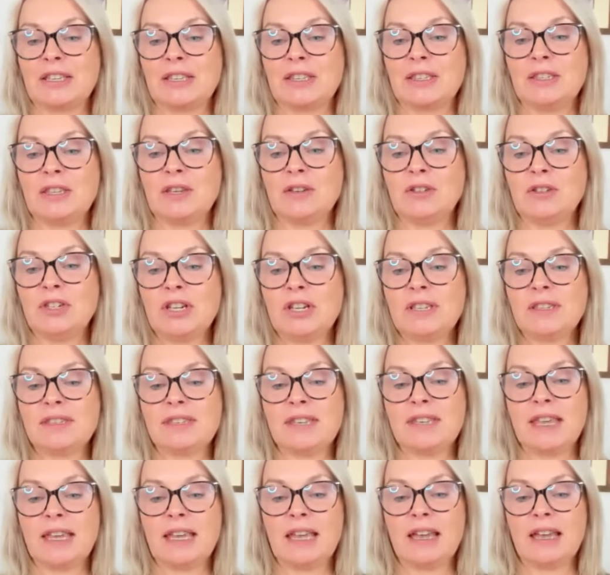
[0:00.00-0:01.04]
So,
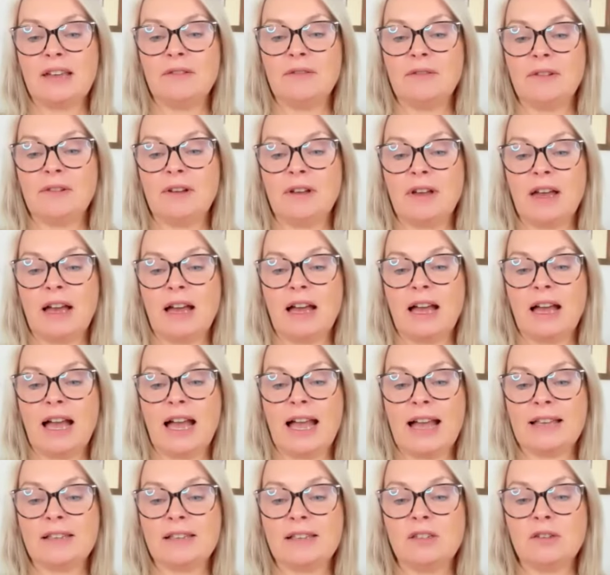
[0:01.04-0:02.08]
just
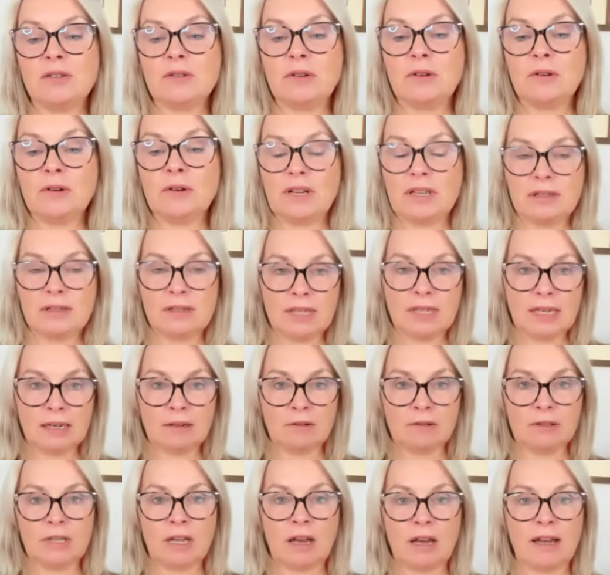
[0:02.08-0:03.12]
as you're
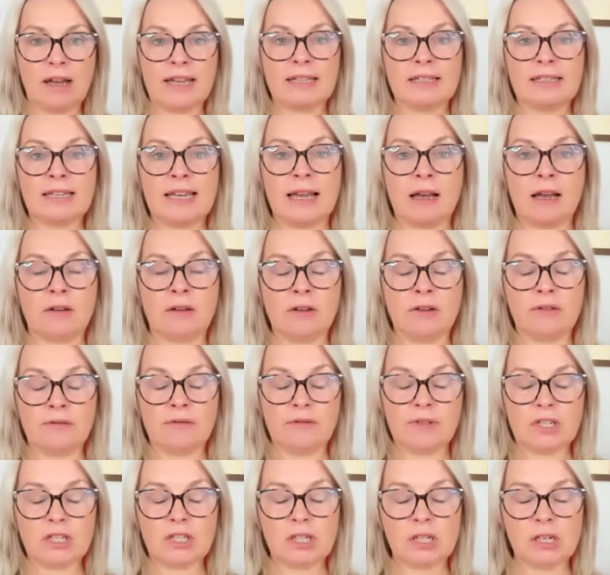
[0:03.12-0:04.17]
sitting or lying down,
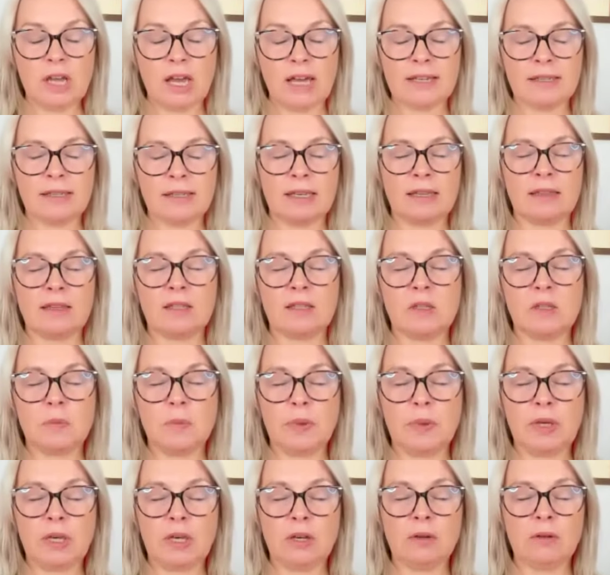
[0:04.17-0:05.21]
visualizing this
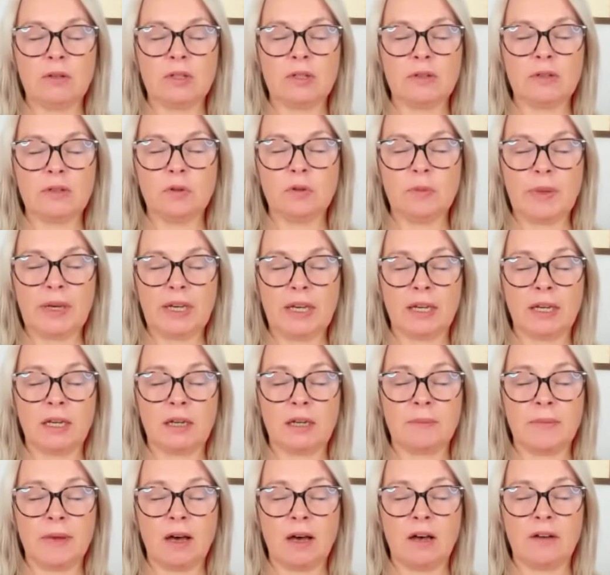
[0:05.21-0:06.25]
beautiful
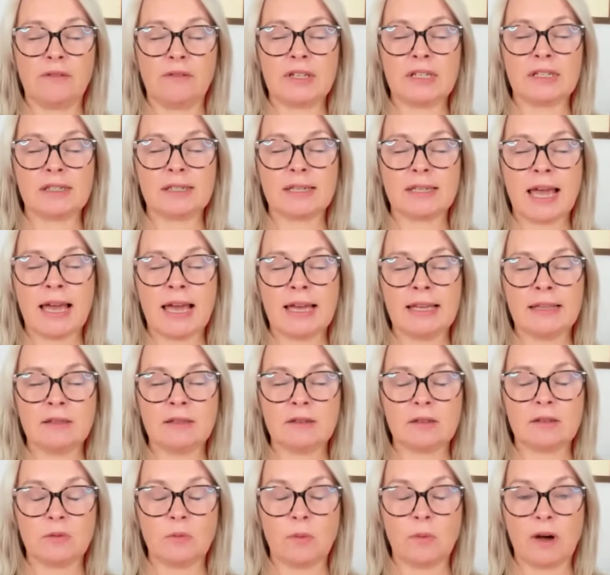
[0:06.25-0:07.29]
beam of
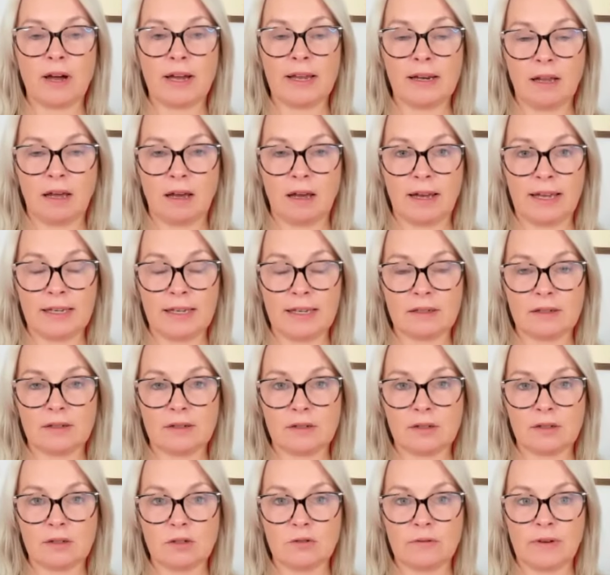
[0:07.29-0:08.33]
intense white light
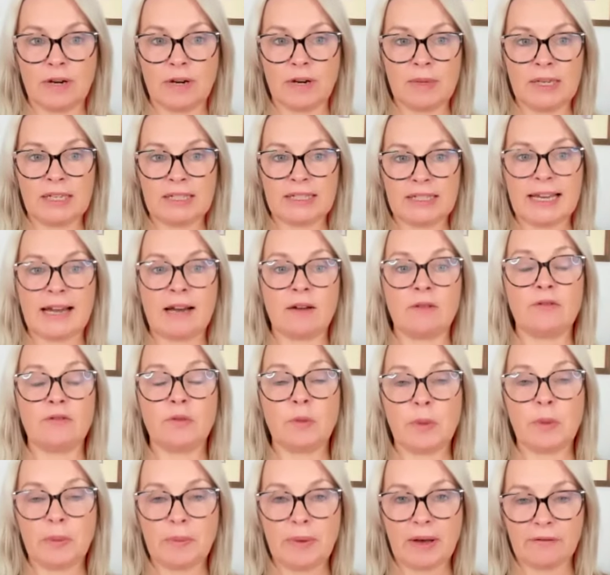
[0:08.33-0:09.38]
streaming down
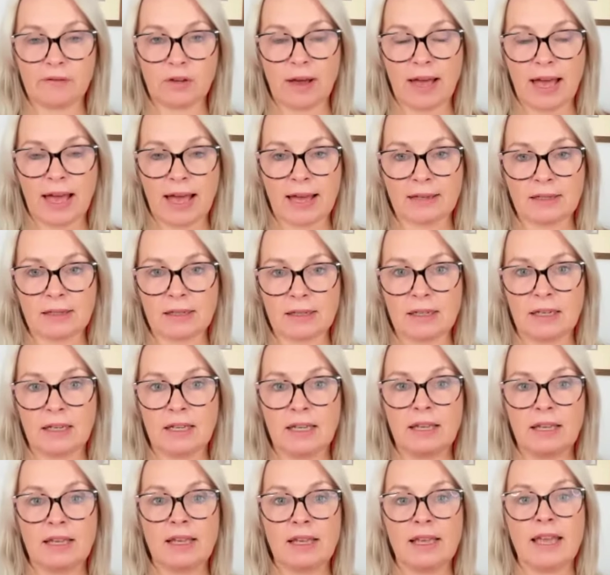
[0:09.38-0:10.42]
from above your head
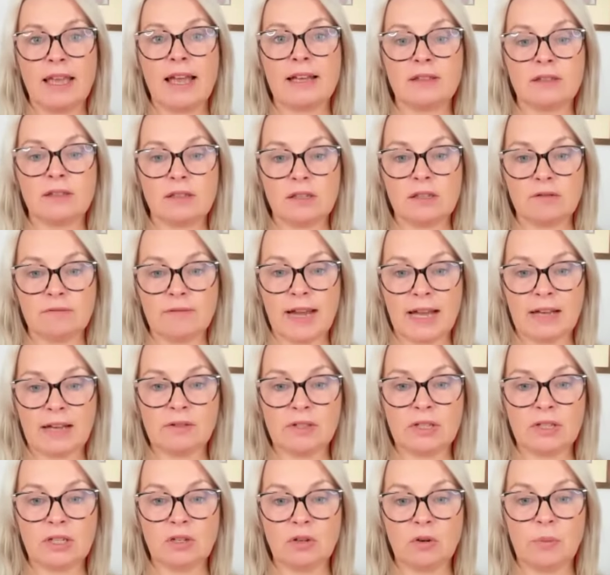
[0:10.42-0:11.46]
and
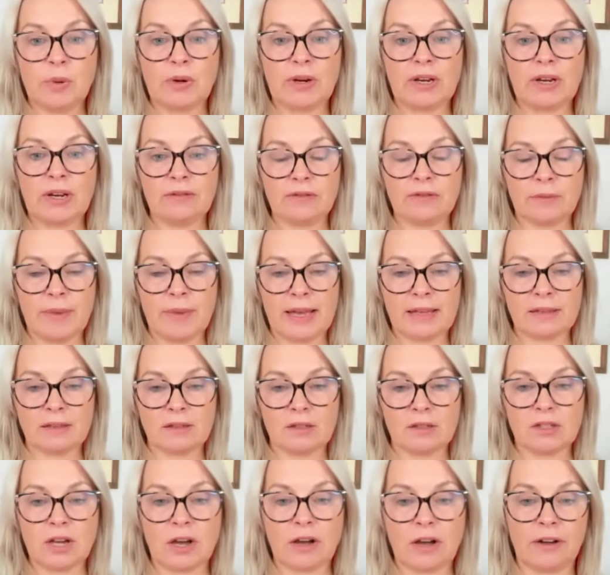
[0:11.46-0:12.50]
surrounding your body from head
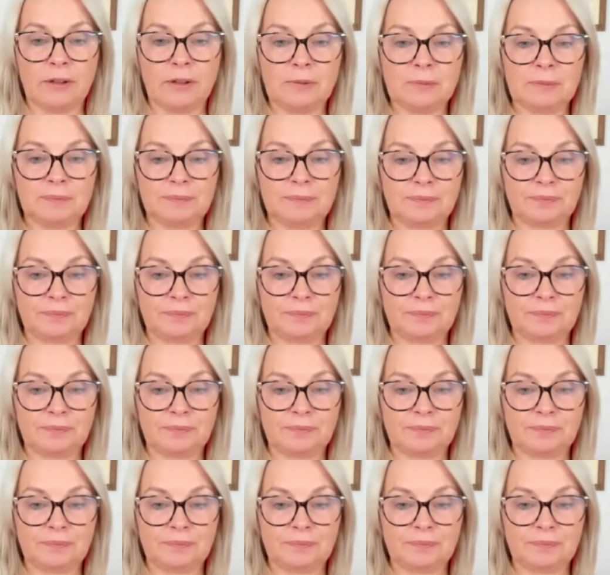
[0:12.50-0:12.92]
to toe.